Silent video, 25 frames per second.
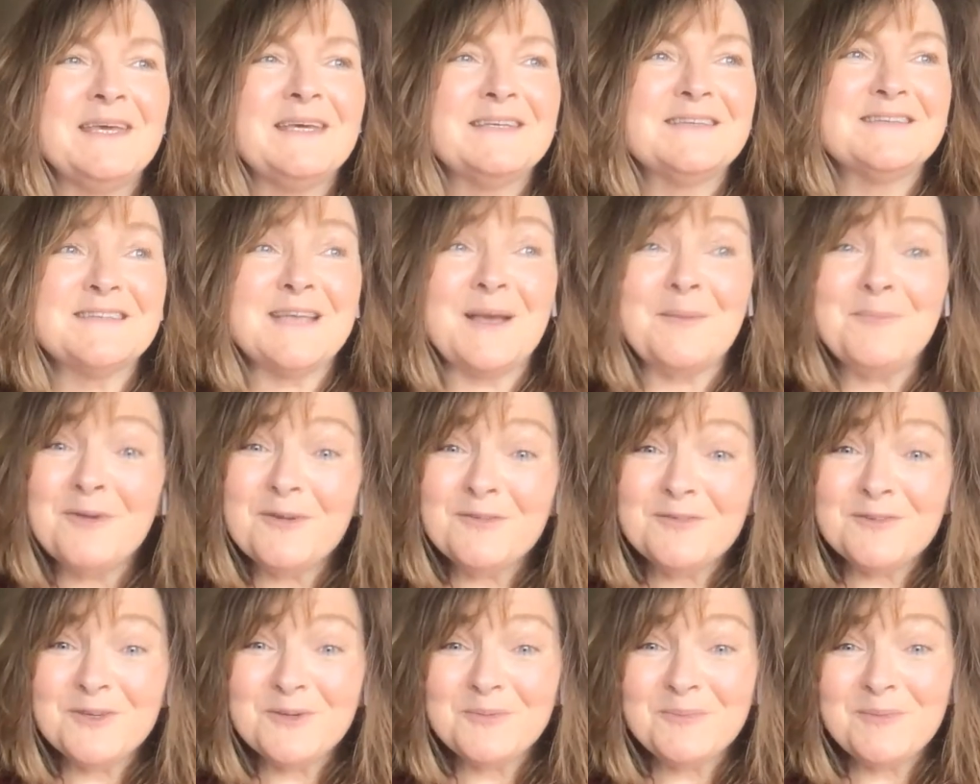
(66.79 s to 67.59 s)
Some
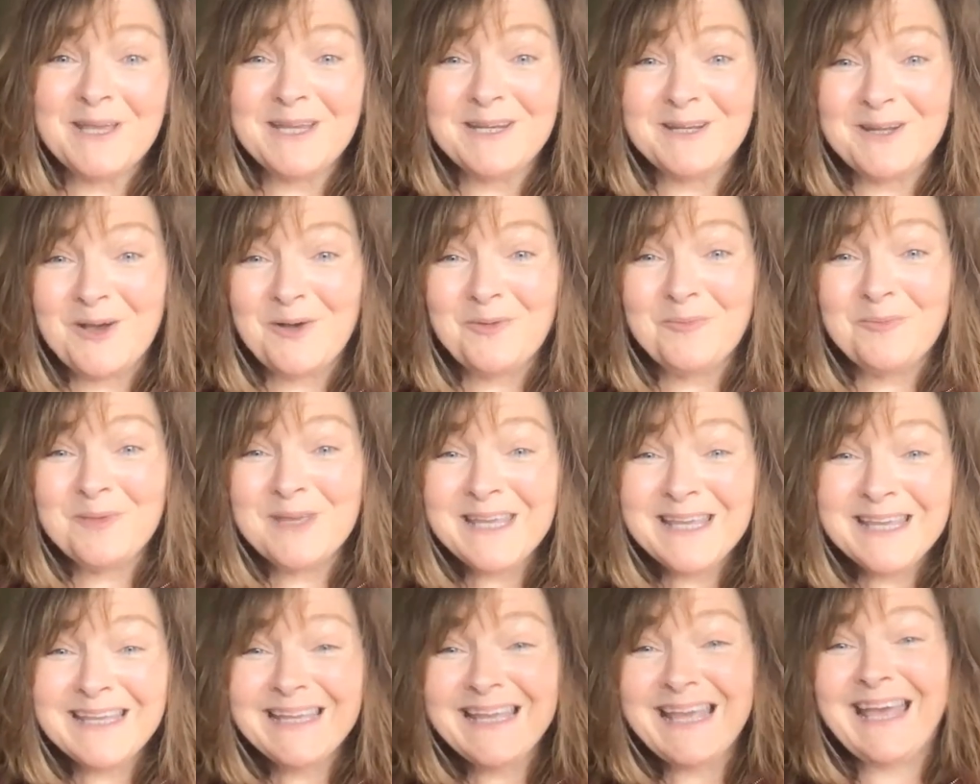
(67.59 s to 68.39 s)
of you may know
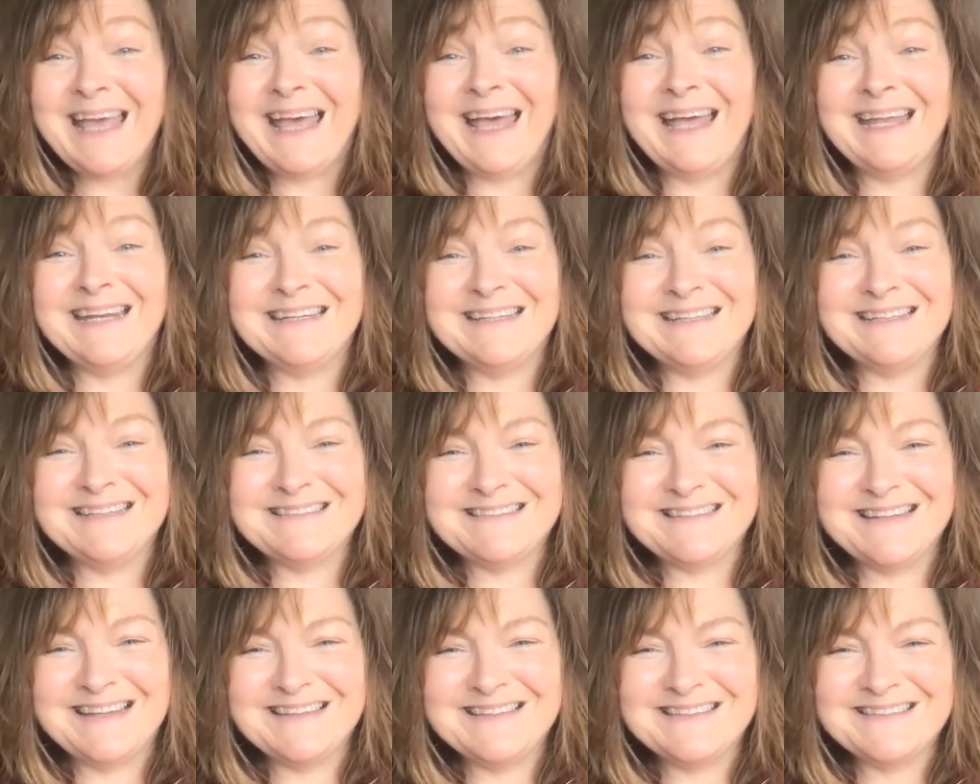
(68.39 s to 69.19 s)
me, and
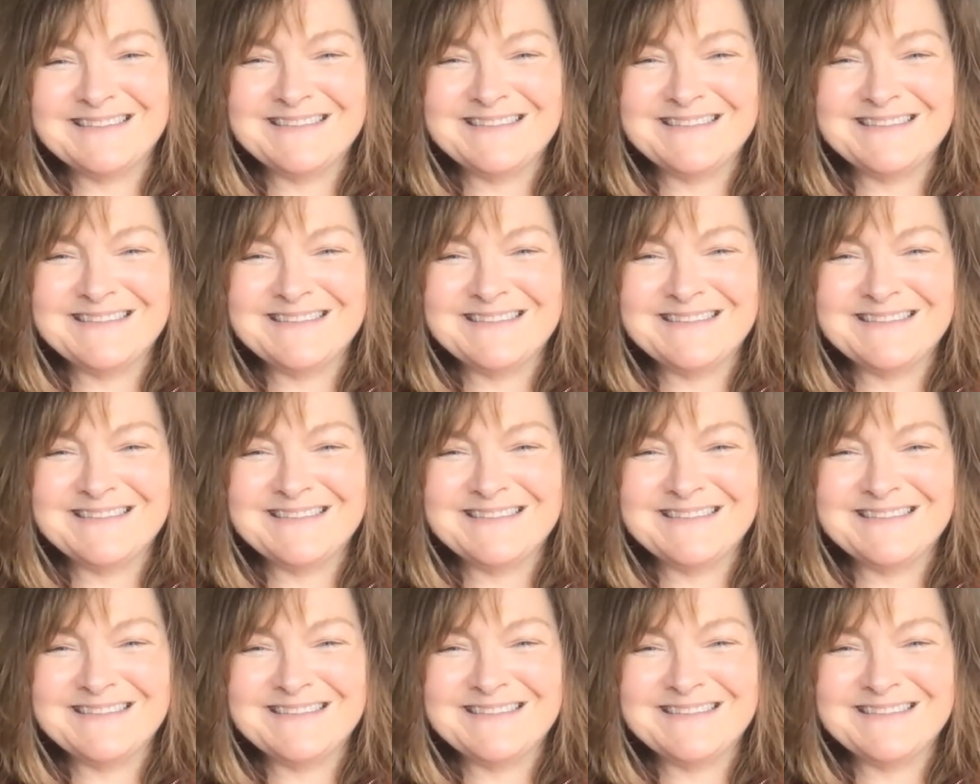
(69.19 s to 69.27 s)
it's nice